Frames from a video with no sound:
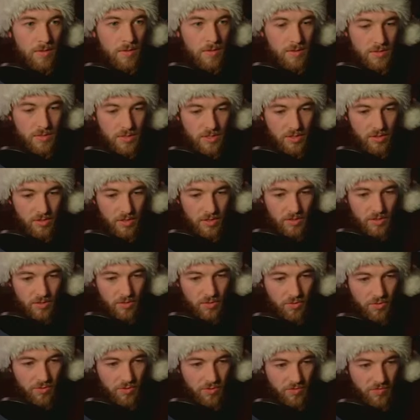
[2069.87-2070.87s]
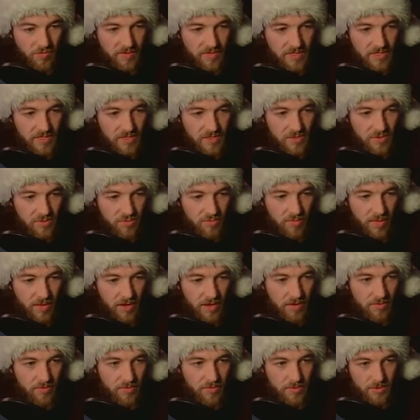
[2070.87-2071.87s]
So like the order of these shouldn't
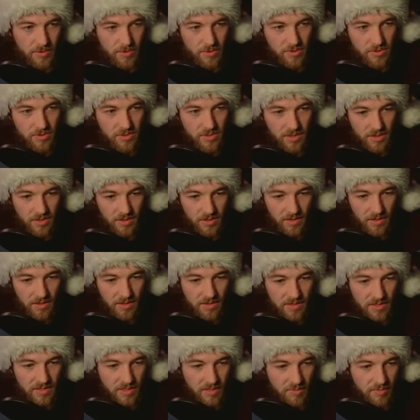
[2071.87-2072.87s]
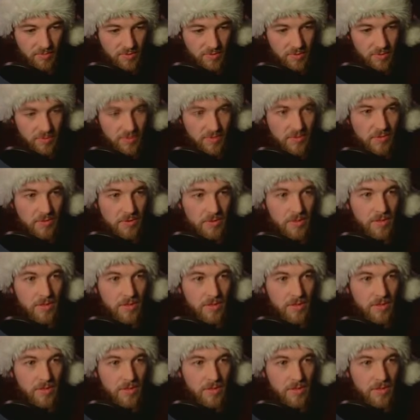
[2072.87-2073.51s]
matter. We should still get the same results.